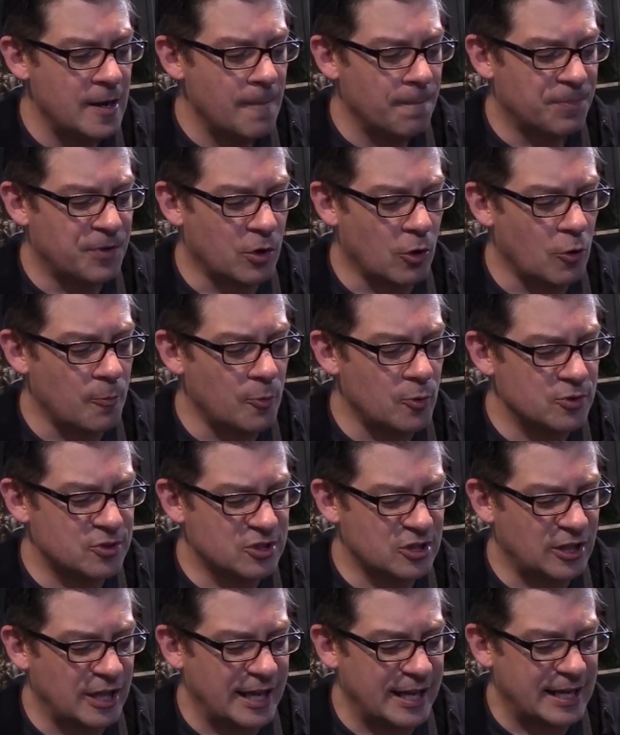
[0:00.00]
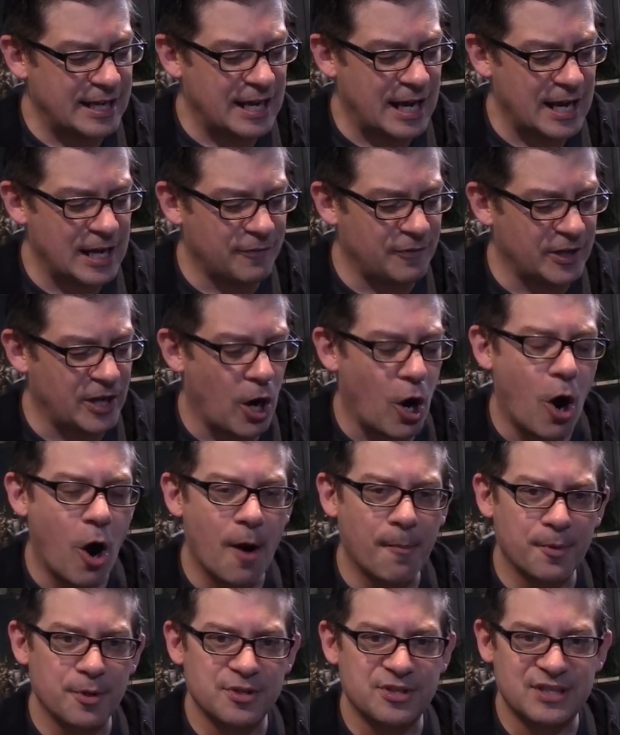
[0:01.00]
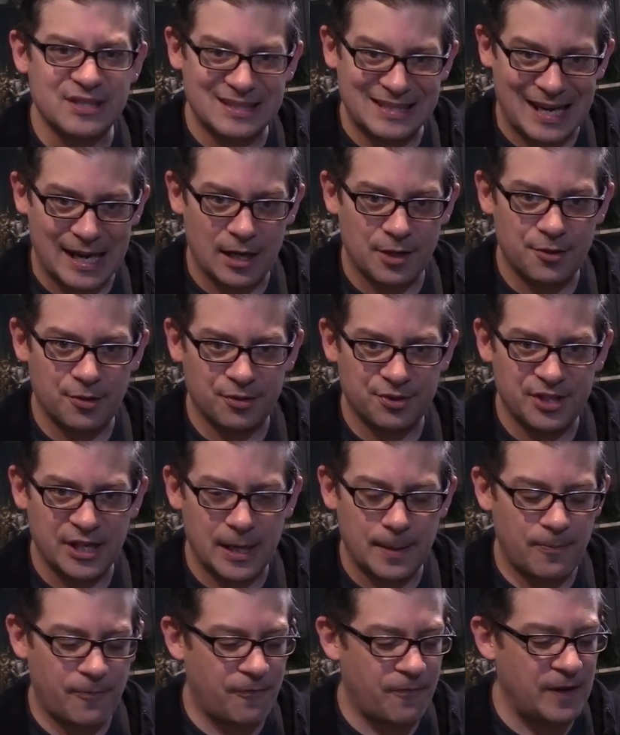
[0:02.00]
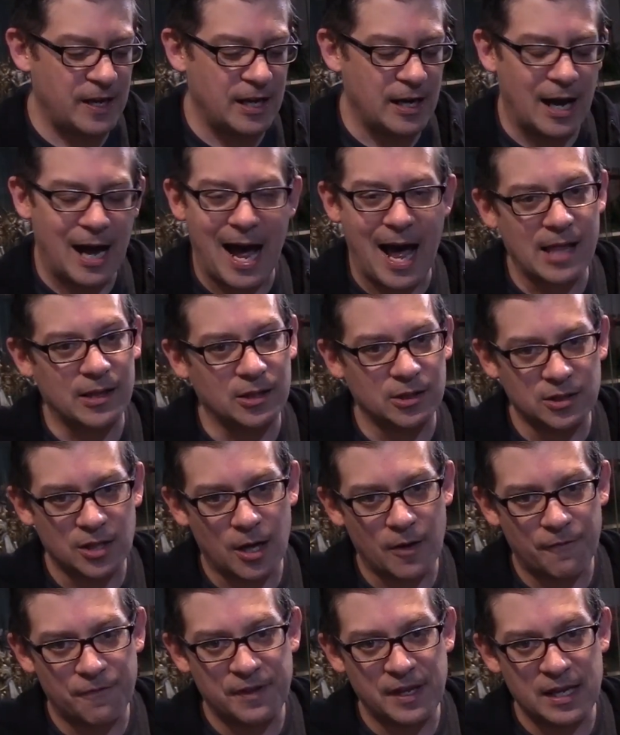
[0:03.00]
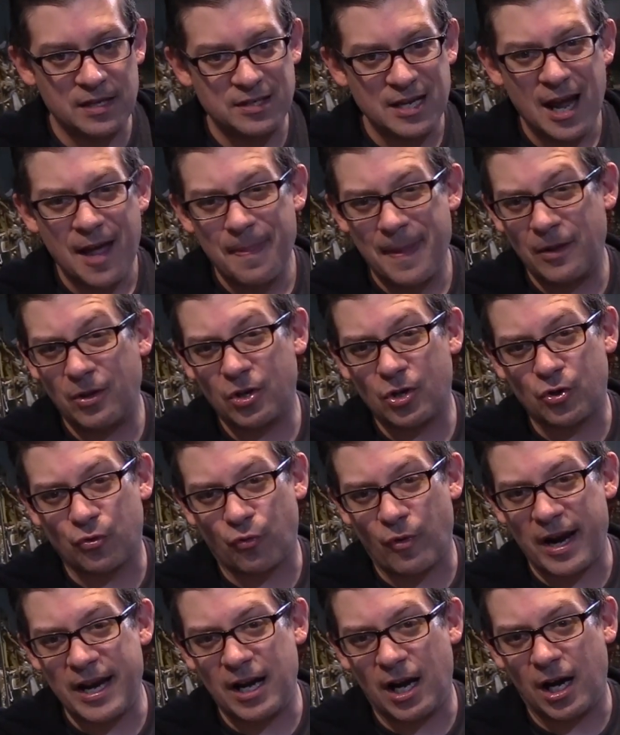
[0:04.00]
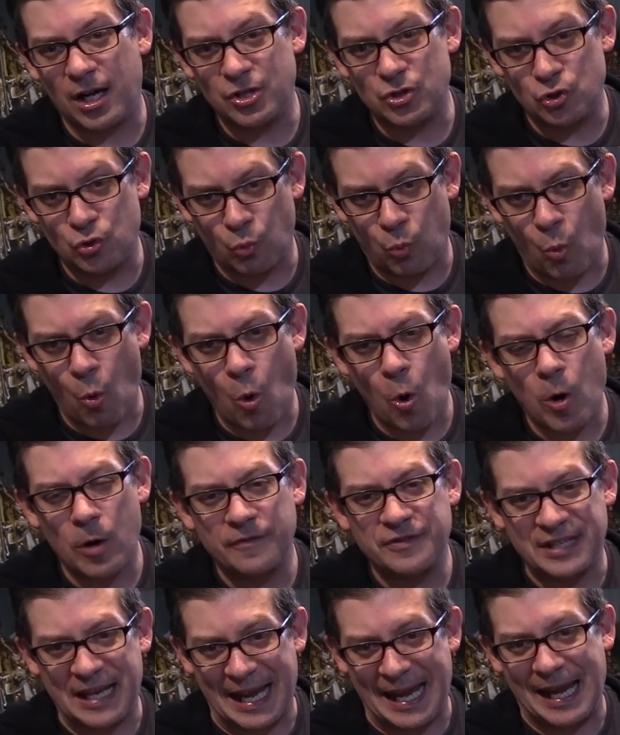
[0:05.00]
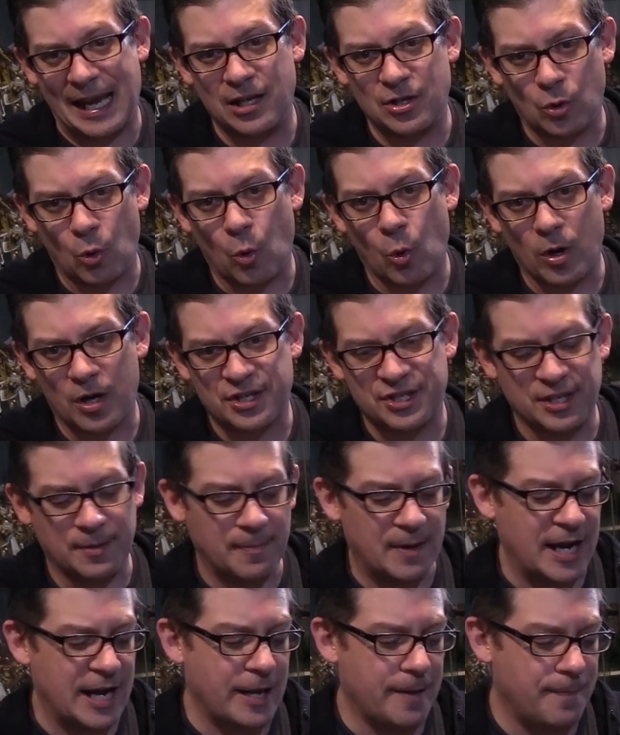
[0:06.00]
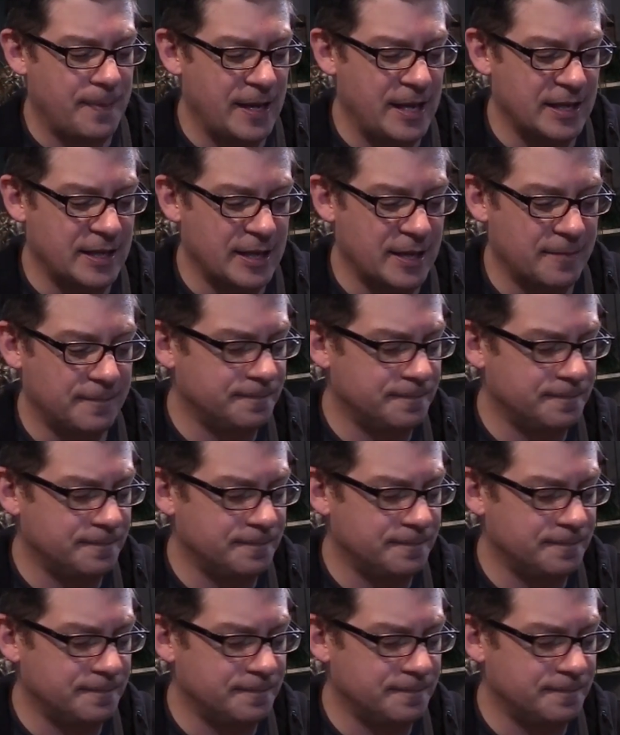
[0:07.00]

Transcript: They're almost like kind of like armored sandal type feet. I love these. They look great on dwarves and orcs in my opinion.